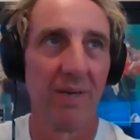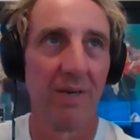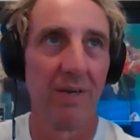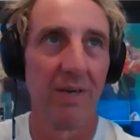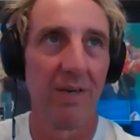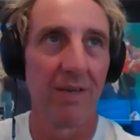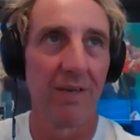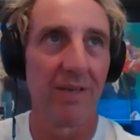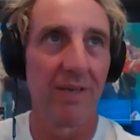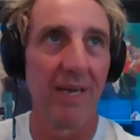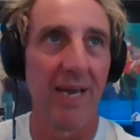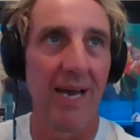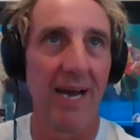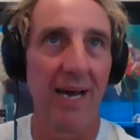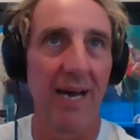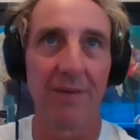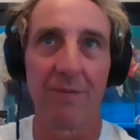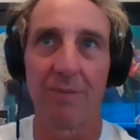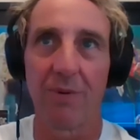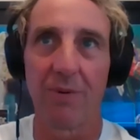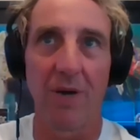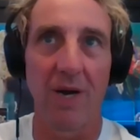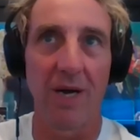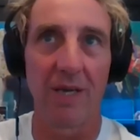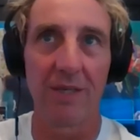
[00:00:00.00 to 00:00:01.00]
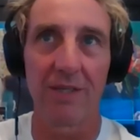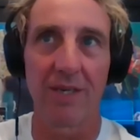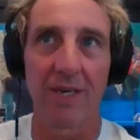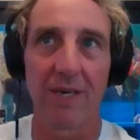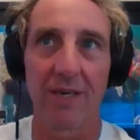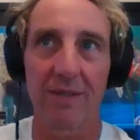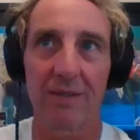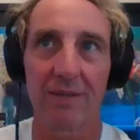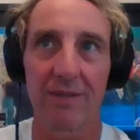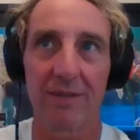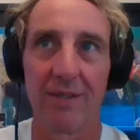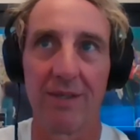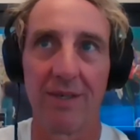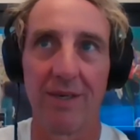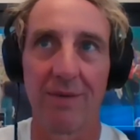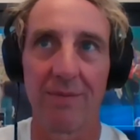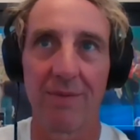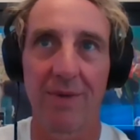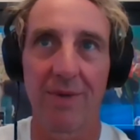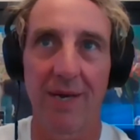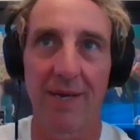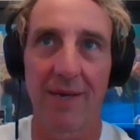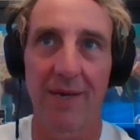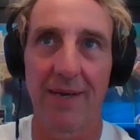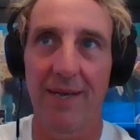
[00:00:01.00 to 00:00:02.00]
yeah, the projects. You know, I'm
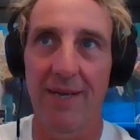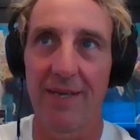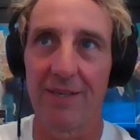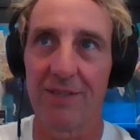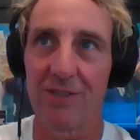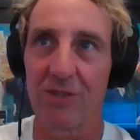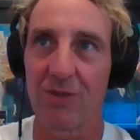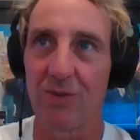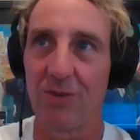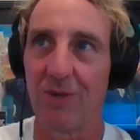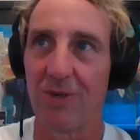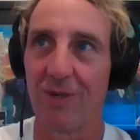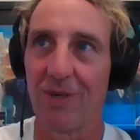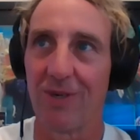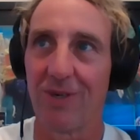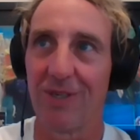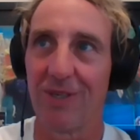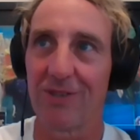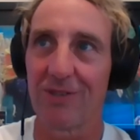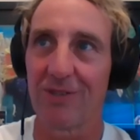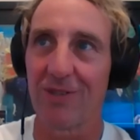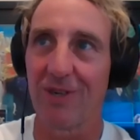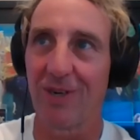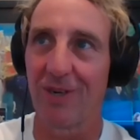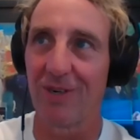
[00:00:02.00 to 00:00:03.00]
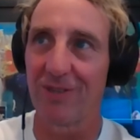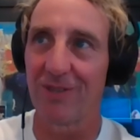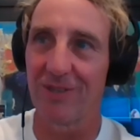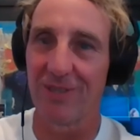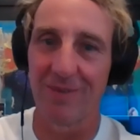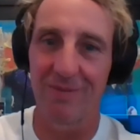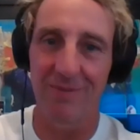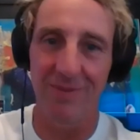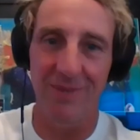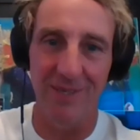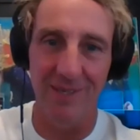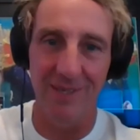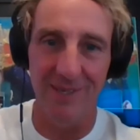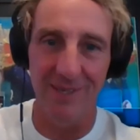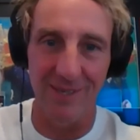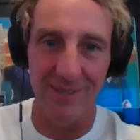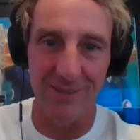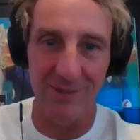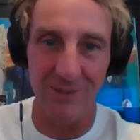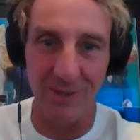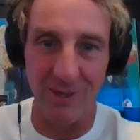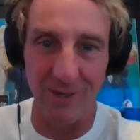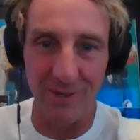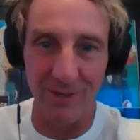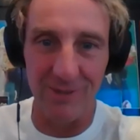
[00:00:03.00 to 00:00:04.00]
kind of, hey, squirrel, I start something, I
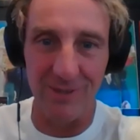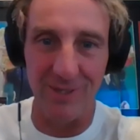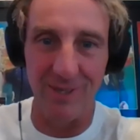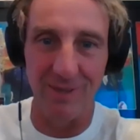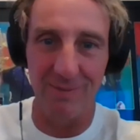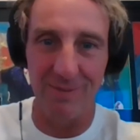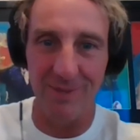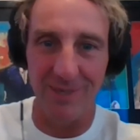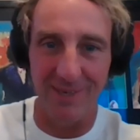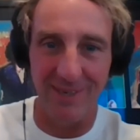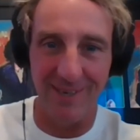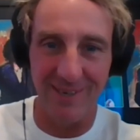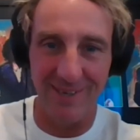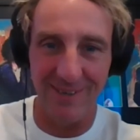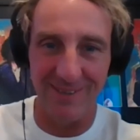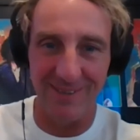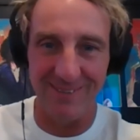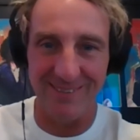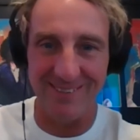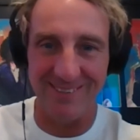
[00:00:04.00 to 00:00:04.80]
start something else.